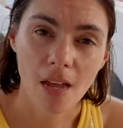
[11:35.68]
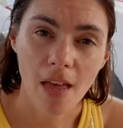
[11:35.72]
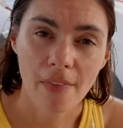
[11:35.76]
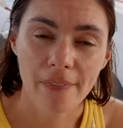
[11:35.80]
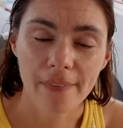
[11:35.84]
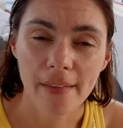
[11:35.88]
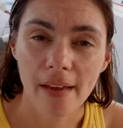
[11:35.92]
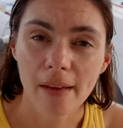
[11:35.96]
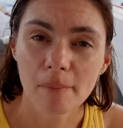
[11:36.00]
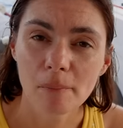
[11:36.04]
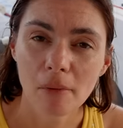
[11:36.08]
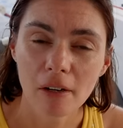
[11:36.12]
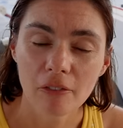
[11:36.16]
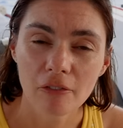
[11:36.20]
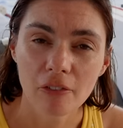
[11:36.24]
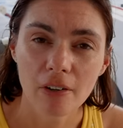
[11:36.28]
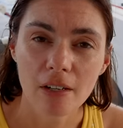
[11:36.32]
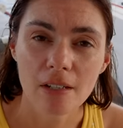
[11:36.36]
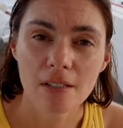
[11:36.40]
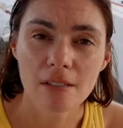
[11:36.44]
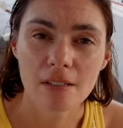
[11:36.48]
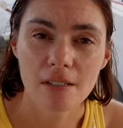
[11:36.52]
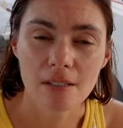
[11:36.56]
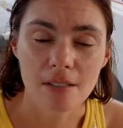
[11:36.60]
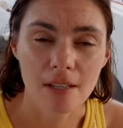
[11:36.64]
That, my
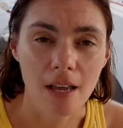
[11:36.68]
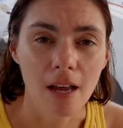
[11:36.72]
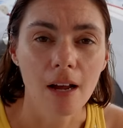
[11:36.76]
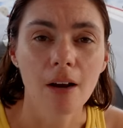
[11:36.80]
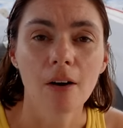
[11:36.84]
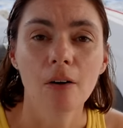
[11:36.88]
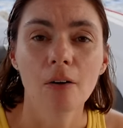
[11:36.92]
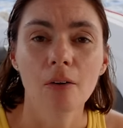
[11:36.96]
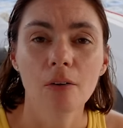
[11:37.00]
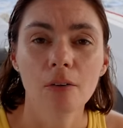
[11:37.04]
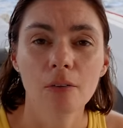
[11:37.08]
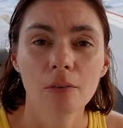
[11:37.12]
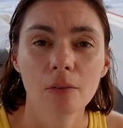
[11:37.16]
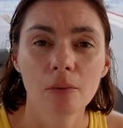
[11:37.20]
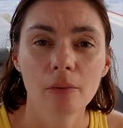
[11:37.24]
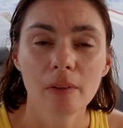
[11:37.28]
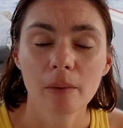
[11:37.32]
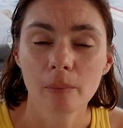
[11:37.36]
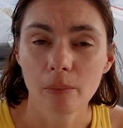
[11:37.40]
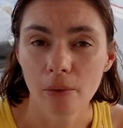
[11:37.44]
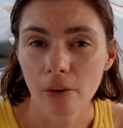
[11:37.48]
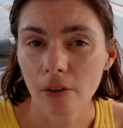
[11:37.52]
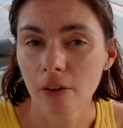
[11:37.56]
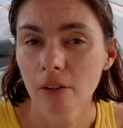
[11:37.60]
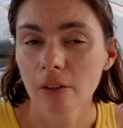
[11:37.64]
friends, is how we
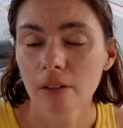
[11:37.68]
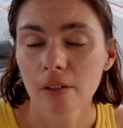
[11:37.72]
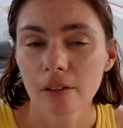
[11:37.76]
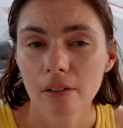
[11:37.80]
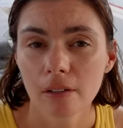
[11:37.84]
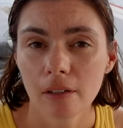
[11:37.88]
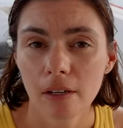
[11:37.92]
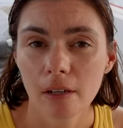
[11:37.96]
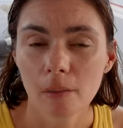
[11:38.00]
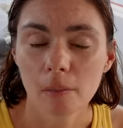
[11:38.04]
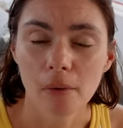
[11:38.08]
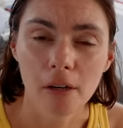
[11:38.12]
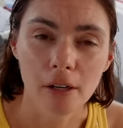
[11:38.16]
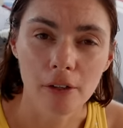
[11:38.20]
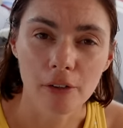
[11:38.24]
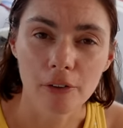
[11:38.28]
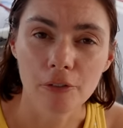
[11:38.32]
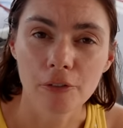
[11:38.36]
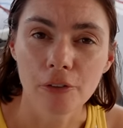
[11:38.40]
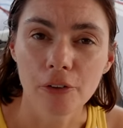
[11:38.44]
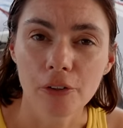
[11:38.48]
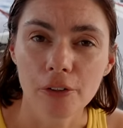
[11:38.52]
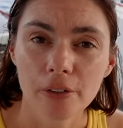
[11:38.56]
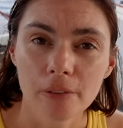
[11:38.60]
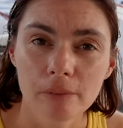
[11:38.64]
broke our
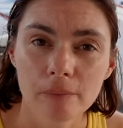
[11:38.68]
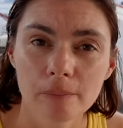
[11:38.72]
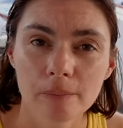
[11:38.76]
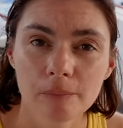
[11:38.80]
microphone.